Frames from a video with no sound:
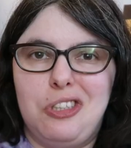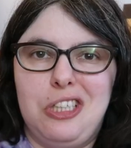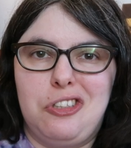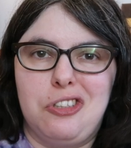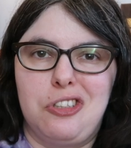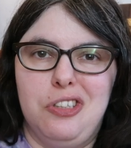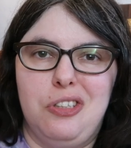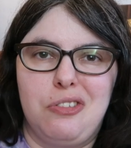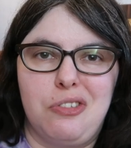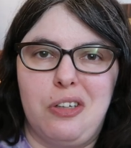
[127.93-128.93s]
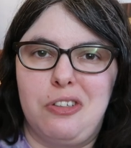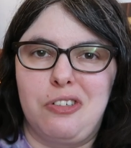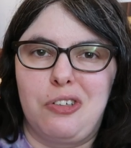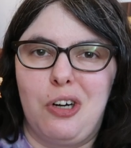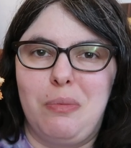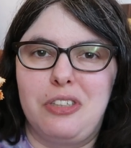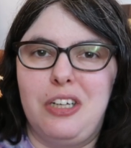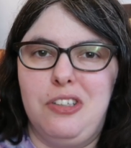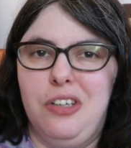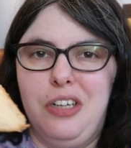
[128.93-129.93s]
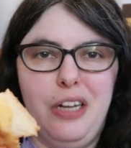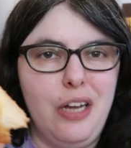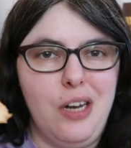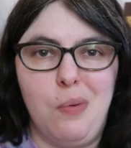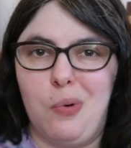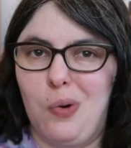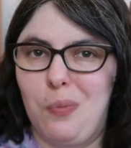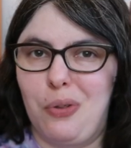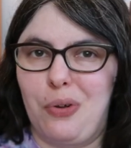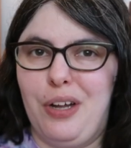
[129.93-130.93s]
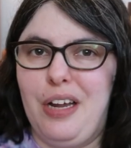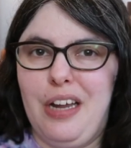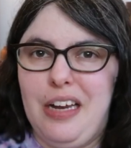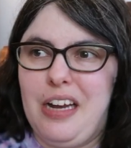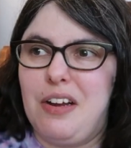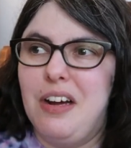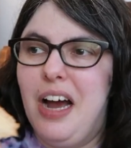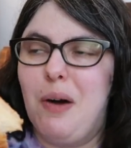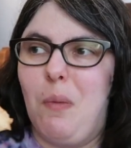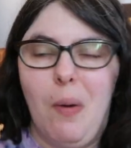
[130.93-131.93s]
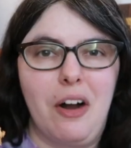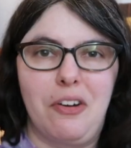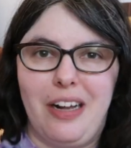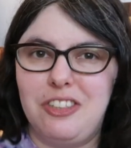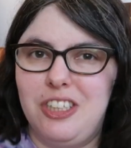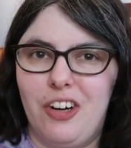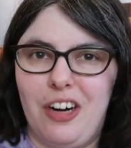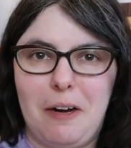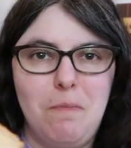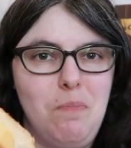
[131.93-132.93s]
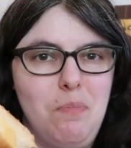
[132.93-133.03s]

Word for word: it's sugar and there's a lot of sugar caramelization and any warmth or any water gets near it,